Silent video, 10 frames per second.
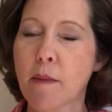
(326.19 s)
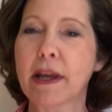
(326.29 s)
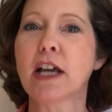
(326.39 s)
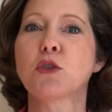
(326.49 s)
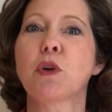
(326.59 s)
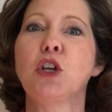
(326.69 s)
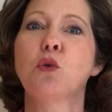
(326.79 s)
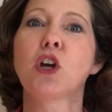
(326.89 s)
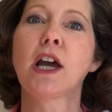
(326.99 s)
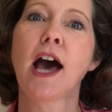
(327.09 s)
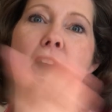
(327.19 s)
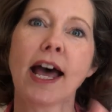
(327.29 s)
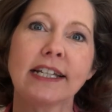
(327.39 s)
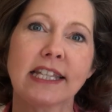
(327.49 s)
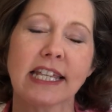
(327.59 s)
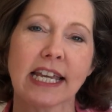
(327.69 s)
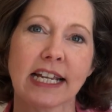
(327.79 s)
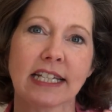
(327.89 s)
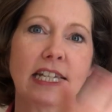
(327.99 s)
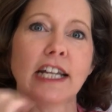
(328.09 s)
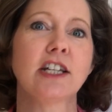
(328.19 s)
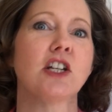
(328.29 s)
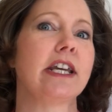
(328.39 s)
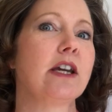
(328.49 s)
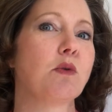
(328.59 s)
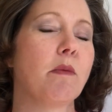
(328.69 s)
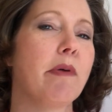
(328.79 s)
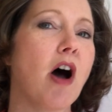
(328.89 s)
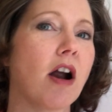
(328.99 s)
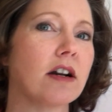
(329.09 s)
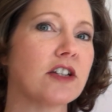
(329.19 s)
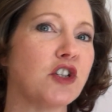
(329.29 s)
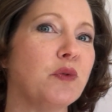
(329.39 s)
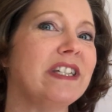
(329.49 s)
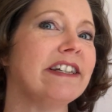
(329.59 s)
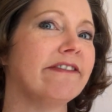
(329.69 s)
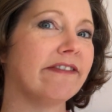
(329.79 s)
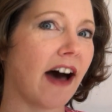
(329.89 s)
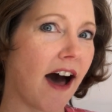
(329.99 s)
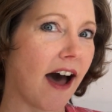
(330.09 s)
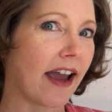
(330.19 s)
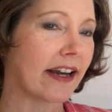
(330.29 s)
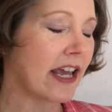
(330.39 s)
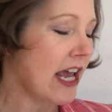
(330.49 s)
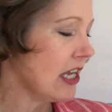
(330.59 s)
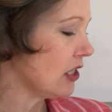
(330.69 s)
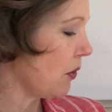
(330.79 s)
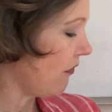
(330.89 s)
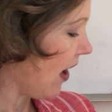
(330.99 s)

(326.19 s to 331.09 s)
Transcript: because when you cut things into equal parts, you divide. So if